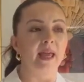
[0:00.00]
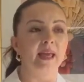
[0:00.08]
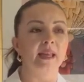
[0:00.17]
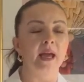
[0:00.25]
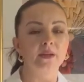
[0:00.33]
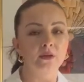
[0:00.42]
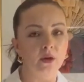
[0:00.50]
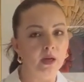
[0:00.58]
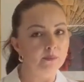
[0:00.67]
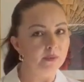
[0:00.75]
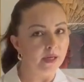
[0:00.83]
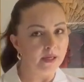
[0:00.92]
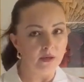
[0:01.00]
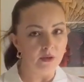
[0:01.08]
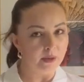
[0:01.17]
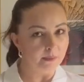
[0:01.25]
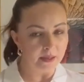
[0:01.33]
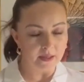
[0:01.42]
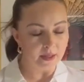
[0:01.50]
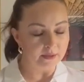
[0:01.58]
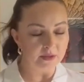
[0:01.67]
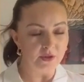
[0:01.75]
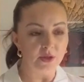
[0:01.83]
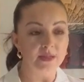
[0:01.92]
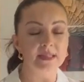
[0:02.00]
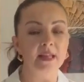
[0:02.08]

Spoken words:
And I know I brag a lot about undertones.